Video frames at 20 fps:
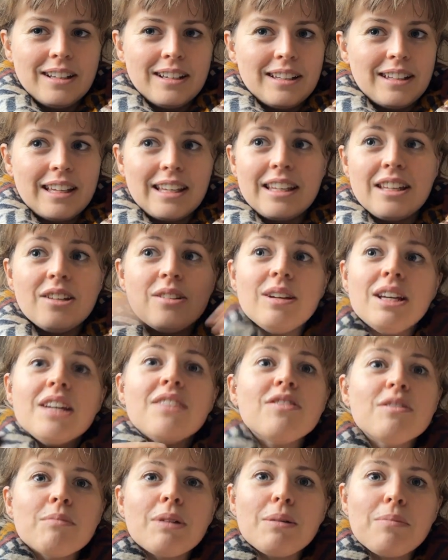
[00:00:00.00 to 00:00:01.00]
Like,
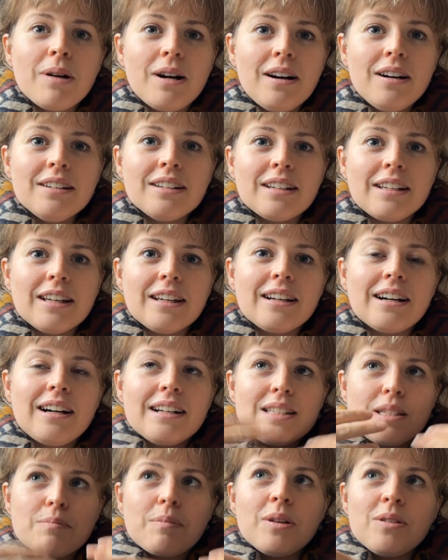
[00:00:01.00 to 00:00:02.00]
even my partner, like I
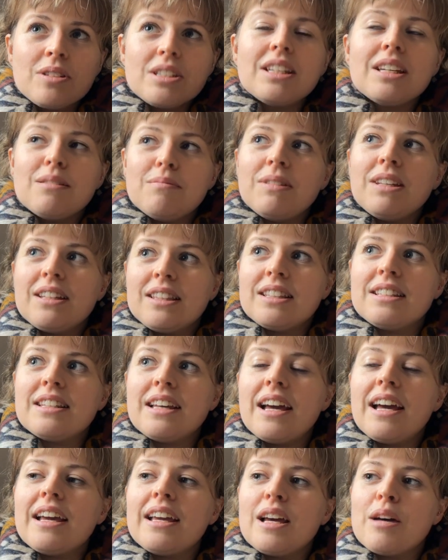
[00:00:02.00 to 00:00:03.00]
spoke to him the other
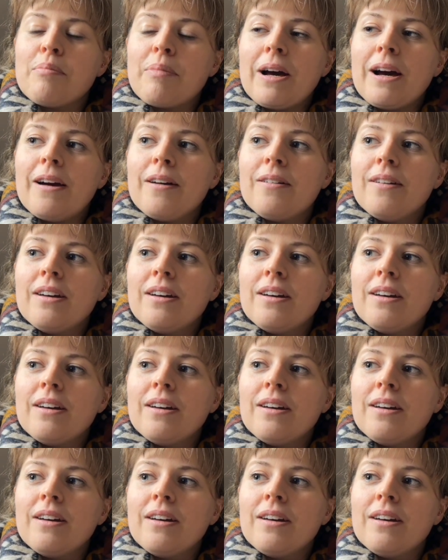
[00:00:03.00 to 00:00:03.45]
day about,